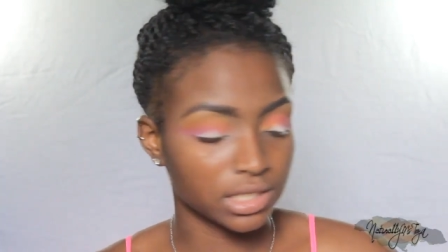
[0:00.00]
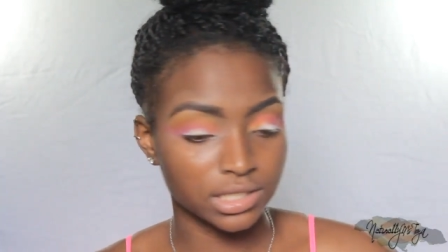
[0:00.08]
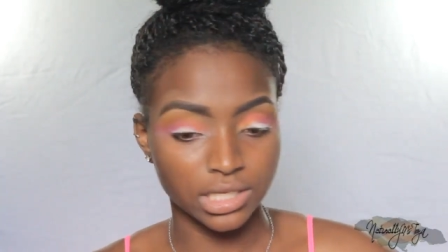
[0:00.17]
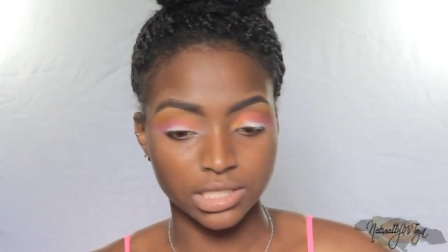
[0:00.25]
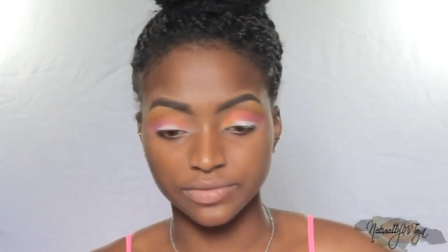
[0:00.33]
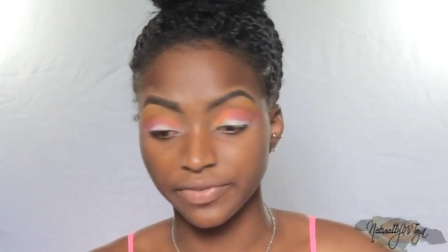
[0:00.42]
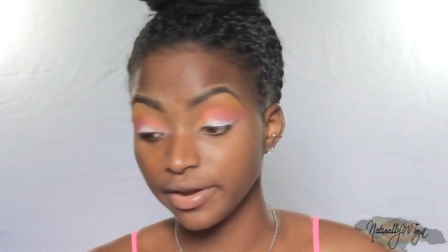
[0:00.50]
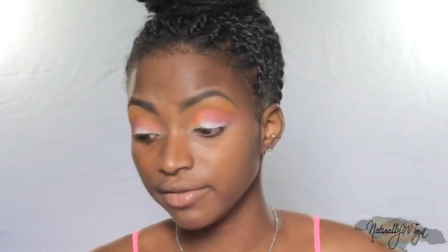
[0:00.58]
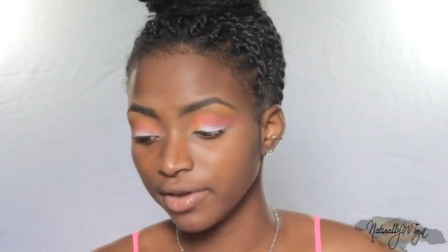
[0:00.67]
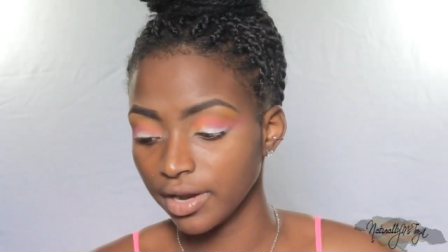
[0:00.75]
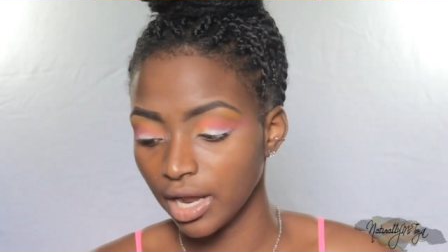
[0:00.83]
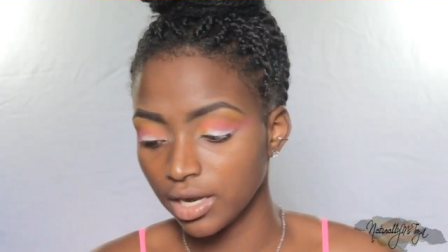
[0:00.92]
It is very,
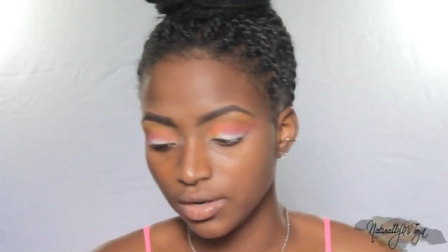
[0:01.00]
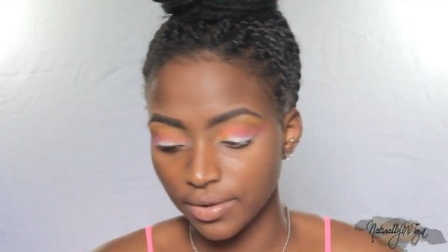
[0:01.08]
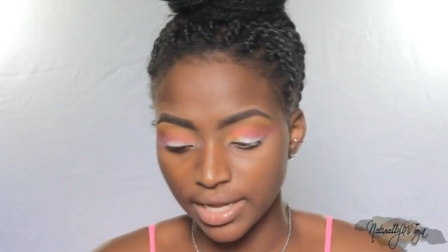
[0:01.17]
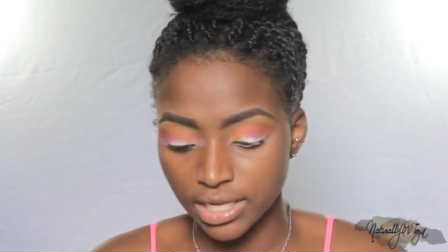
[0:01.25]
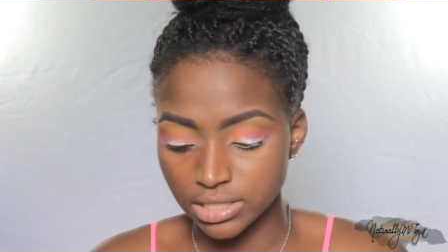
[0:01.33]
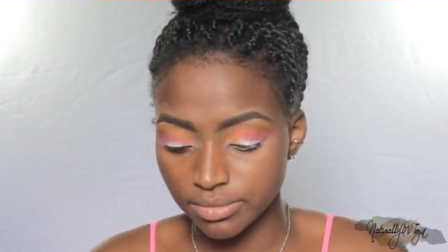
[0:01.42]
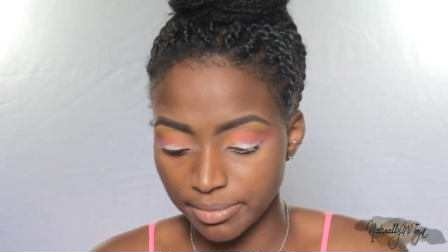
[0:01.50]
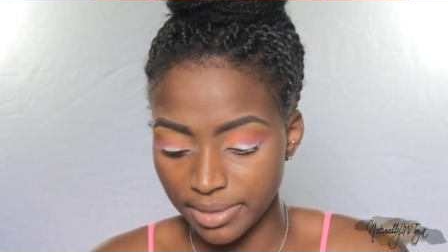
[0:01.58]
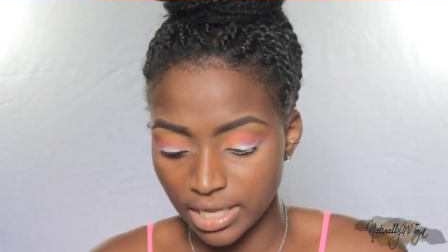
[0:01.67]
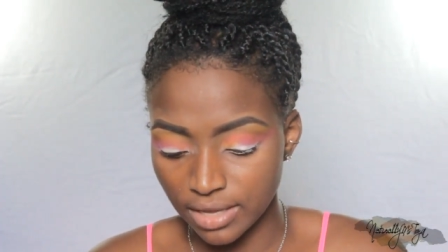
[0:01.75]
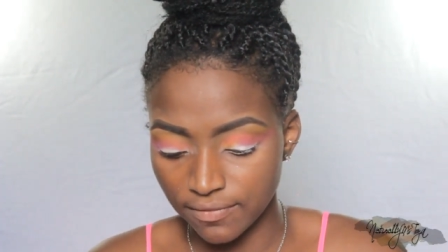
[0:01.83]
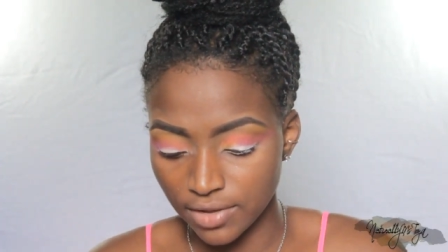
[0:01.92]
very annoying to be
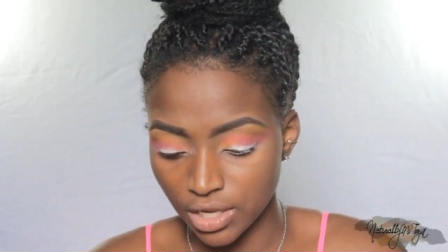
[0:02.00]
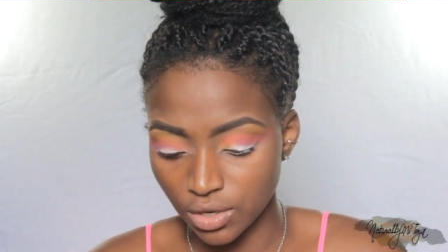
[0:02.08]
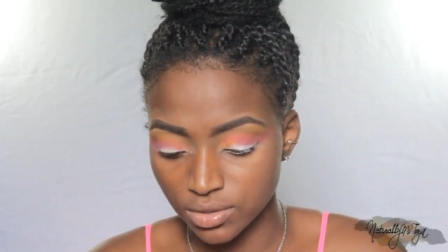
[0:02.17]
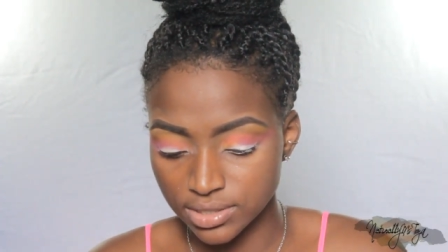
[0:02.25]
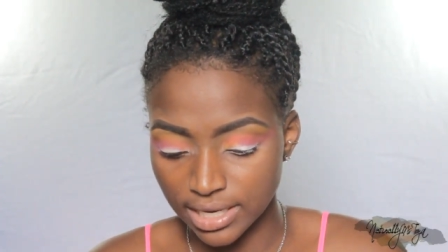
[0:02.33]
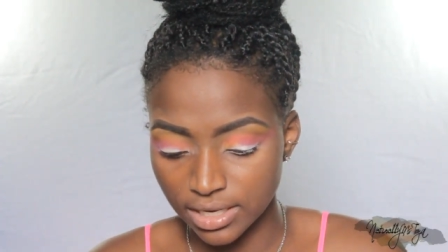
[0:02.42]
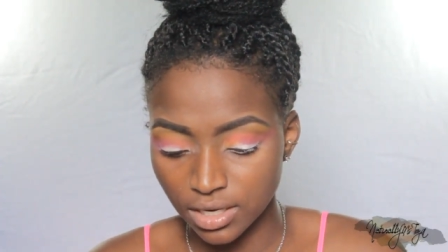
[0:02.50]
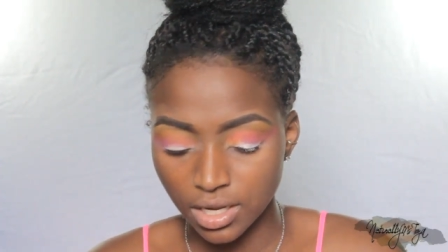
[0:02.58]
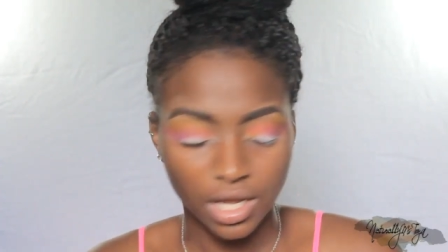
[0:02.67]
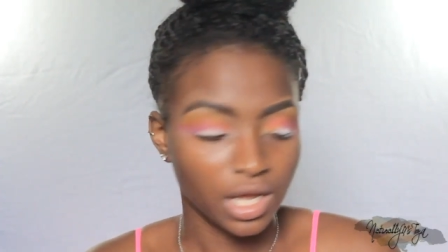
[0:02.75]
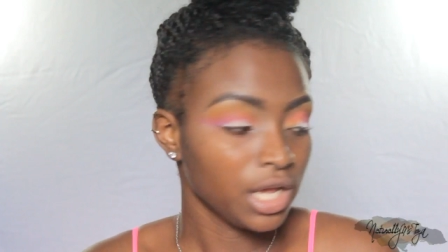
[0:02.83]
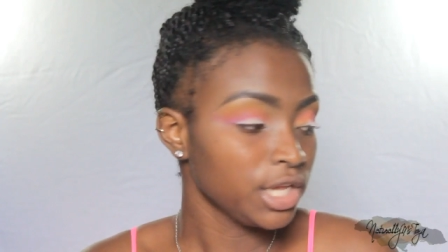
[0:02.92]
making videos and
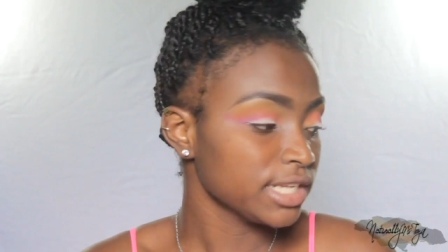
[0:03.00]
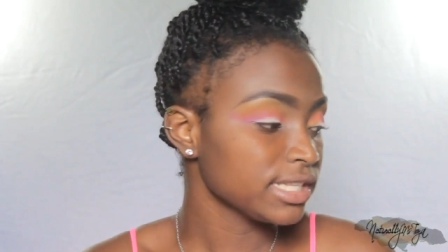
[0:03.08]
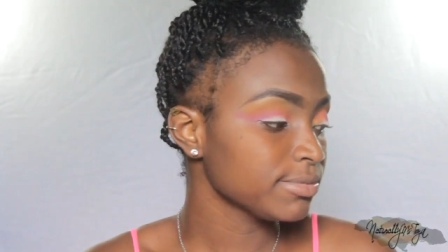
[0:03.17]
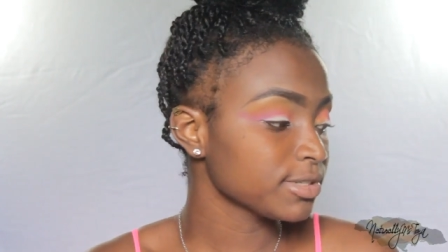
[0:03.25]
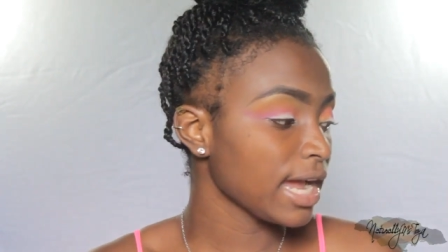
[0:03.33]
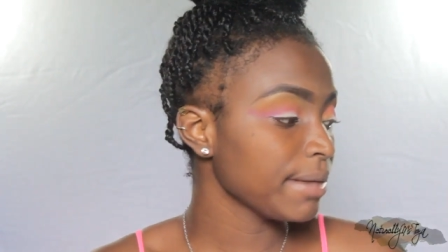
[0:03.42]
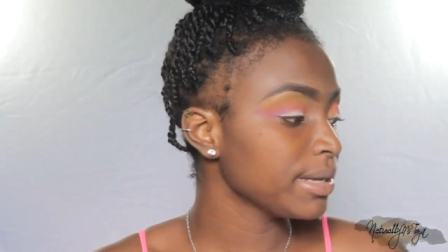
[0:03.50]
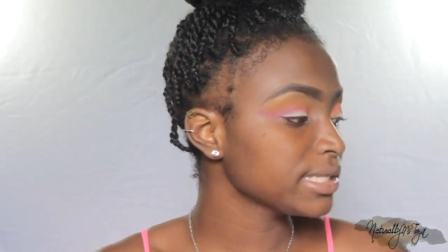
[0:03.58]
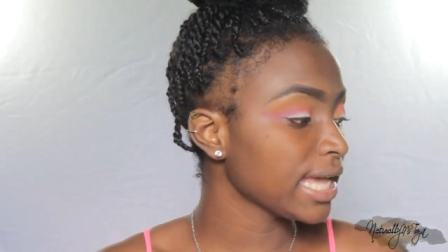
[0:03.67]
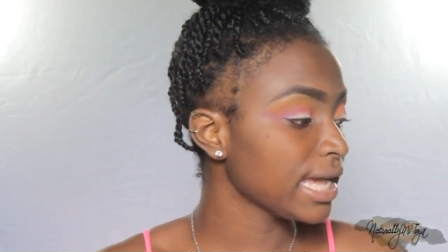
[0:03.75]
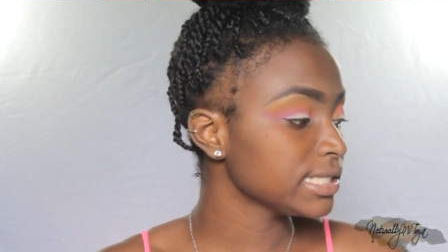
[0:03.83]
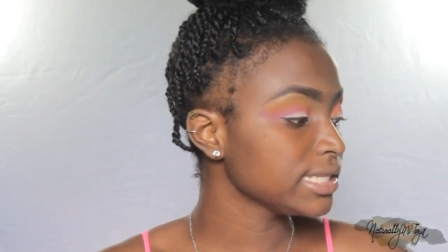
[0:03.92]
your subscribers
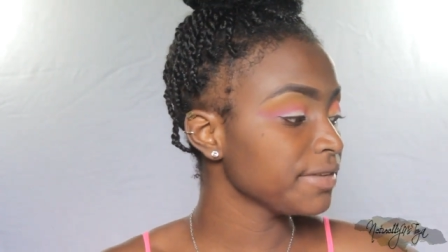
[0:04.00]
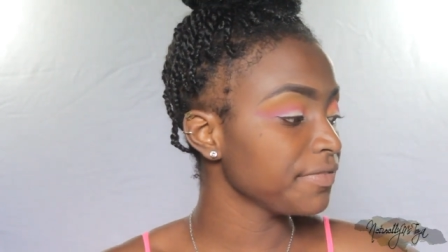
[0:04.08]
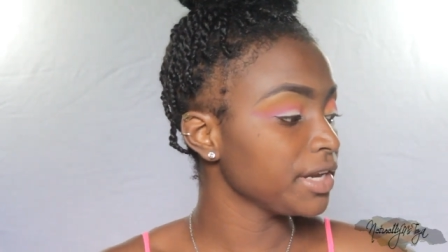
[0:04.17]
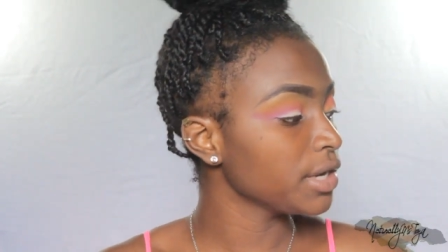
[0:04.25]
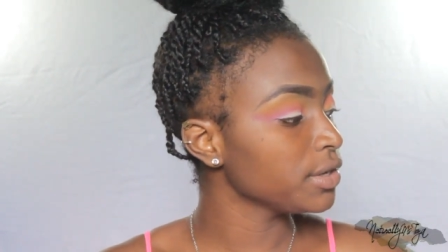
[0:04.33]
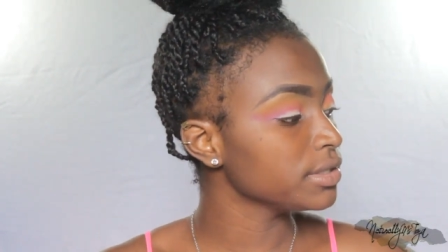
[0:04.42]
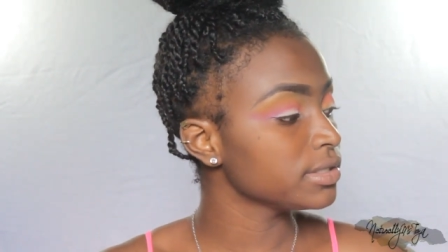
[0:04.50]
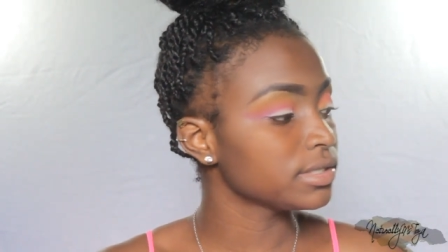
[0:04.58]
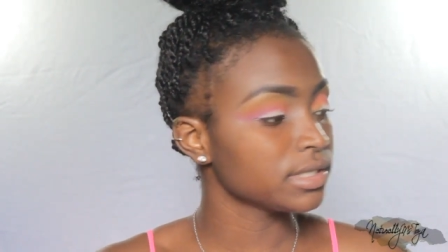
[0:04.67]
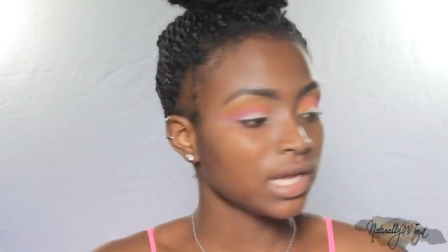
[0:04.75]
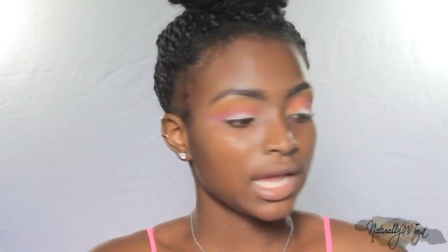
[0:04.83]
can't see your videos.